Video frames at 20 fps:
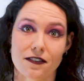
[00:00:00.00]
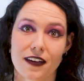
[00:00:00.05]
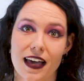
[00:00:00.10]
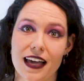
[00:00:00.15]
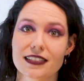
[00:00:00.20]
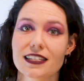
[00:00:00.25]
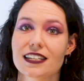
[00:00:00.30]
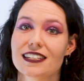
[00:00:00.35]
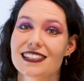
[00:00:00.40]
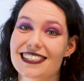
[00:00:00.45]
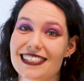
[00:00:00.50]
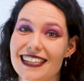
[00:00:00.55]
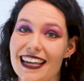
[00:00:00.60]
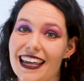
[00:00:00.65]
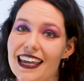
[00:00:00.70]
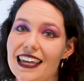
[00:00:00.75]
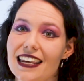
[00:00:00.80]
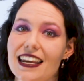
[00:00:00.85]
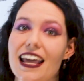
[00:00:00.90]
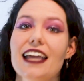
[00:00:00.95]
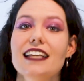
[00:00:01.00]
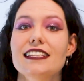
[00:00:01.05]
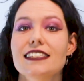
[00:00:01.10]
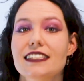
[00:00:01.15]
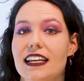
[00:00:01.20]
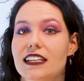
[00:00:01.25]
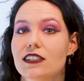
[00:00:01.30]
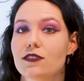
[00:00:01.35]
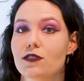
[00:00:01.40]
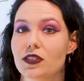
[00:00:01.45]
fact, DNA
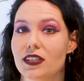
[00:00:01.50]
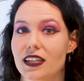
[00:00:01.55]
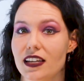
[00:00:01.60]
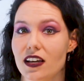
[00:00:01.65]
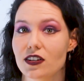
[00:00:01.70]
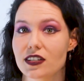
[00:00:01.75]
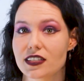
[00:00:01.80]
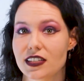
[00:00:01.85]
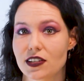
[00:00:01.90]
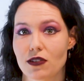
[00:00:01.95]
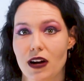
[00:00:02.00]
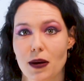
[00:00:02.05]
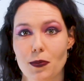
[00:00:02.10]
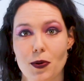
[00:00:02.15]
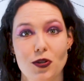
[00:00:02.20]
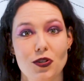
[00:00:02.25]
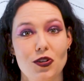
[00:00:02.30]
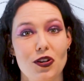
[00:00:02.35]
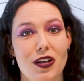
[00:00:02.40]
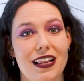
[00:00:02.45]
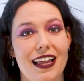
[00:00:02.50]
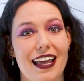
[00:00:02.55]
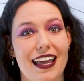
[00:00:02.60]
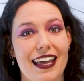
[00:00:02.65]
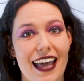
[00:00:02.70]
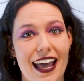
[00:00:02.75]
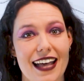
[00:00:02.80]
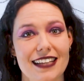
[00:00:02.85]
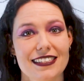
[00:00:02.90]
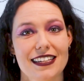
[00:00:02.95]
stands for
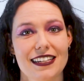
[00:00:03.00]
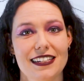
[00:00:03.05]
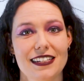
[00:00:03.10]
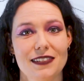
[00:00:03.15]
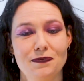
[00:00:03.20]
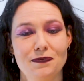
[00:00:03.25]
deoxyribonucleic acid.